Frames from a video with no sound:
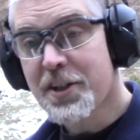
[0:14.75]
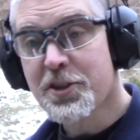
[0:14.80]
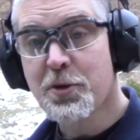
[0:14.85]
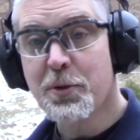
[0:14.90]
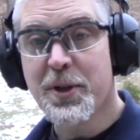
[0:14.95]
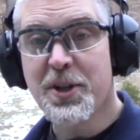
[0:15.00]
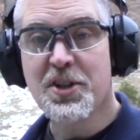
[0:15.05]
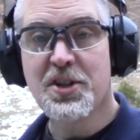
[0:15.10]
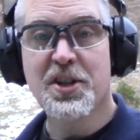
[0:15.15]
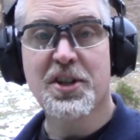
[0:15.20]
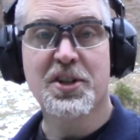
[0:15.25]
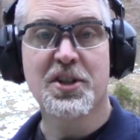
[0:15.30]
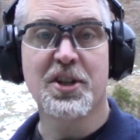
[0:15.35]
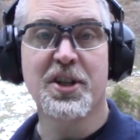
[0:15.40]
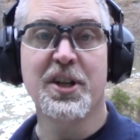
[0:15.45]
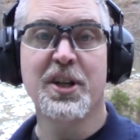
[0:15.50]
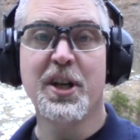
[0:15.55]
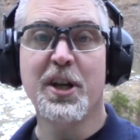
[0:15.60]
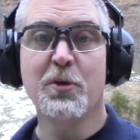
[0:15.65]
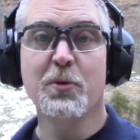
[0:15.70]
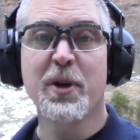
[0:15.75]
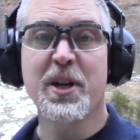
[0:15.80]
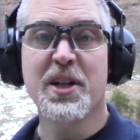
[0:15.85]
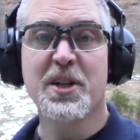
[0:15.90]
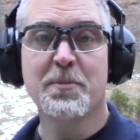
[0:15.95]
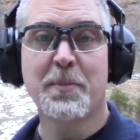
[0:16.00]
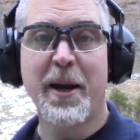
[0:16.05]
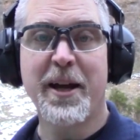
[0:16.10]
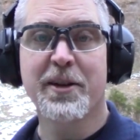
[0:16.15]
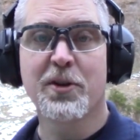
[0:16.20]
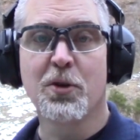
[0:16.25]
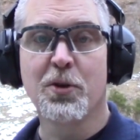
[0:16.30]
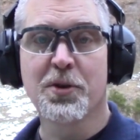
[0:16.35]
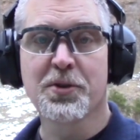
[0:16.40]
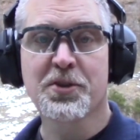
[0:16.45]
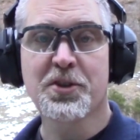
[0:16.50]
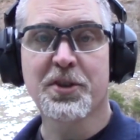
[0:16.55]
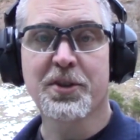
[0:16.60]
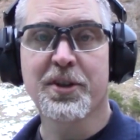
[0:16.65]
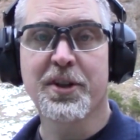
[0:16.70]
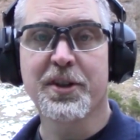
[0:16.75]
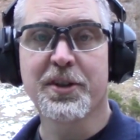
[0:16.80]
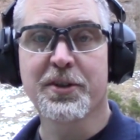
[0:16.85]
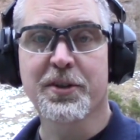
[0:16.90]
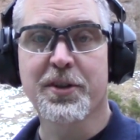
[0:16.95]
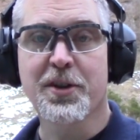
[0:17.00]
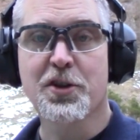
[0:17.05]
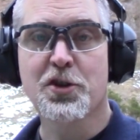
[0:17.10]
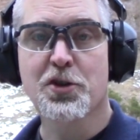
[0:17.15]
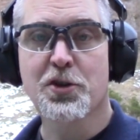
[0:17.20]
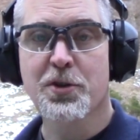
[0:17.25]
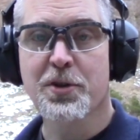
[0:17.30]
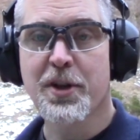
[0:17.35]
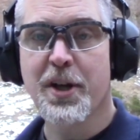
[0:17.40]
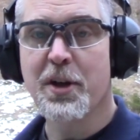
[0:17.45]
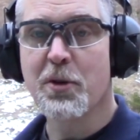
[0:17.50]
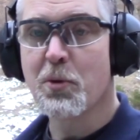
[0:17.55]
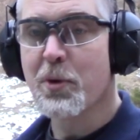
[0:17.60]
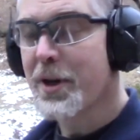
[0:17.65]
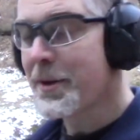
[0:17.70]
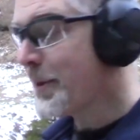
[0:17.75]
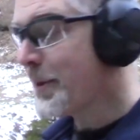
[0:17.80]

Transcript: 26 in an in-waistband holster under a shirt, and what I'm